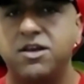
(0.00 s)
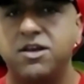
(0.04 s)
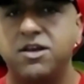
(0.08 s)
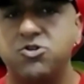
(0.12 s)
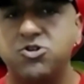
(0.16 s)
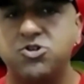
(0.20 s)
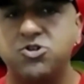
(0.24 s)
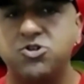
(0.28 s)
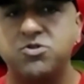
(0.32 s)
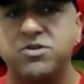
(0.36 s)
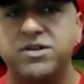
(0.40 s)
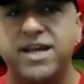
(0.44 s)

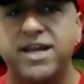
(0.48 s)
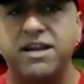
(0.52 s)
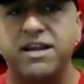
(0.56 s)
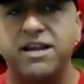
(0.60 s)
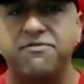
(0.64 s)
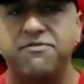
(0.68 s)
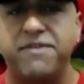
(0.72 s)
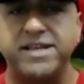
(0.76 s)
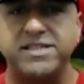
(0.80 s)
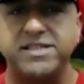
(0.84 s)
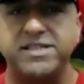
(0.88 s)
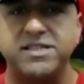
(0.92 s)
You should
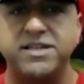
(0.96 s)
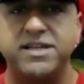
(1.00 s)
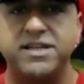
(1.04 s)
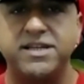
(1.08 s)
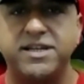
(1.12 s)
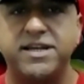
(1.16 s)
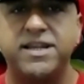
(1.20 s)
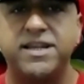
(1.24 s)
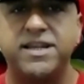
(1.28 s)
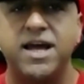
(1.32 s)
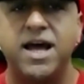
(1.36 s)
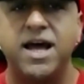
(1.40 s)
get
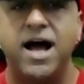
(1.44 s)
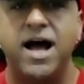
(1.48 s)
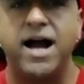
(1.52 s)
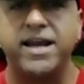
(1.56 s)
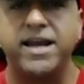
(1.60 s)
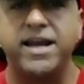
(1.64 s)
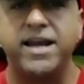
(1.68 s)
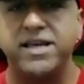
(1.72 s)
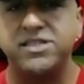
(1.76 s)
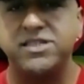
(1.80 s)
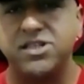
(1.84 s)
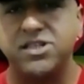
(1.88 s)
vaccinated
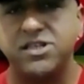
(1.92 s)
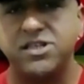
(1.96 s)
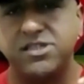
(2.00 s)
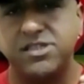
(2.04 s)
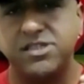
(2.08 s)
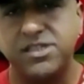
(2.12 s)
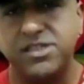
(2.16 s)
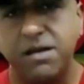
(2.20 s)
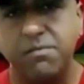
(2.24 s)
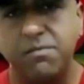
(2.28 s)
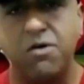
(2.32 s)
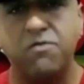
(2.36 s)
against
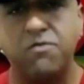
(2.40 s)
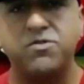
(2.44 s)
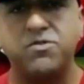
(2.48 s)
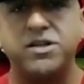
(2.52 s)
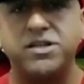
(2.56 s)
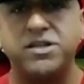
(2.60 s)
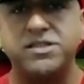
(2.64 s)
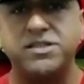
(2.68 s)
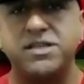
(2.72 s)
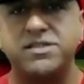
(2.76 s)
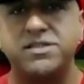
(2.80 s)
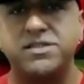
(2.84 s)
some of the
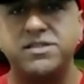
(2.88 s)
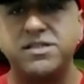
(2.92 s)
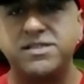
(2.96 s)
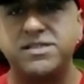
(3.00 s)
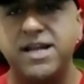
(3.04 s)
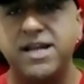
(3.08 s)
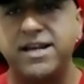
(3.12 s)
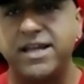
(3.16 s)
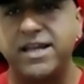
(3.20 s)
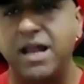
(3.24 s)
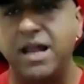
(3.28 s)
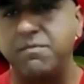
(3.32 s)
diseases
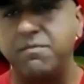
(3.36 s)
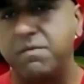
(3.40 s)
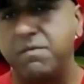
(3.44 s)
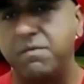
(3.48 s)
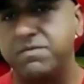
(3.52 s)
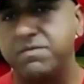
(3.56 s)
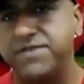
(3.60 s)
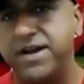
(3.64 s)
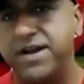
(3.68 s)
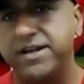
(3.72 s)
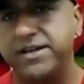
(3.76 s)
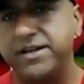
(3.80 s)
that can be
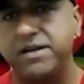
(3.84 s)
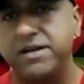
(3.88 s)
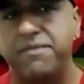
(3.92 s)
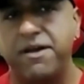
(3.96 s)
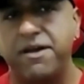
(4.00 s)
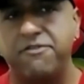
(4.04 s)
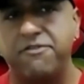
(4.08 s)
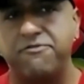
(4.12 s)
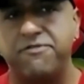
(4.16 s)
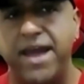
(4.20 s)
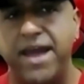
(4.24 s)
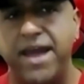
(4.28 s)
prevented
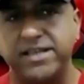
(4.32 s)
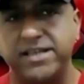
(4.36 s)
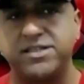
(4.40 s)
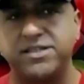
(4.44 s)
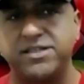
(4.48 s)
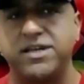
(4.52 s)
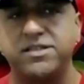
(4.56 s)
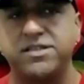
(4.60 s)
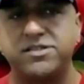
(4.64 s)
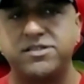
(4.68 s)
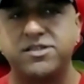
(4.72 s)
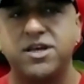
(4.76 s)
by
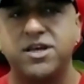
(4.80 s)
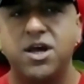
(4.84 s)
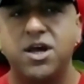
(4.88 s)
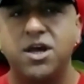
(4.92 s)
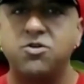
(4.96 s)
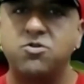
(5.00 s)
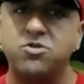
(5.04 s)
vaccines.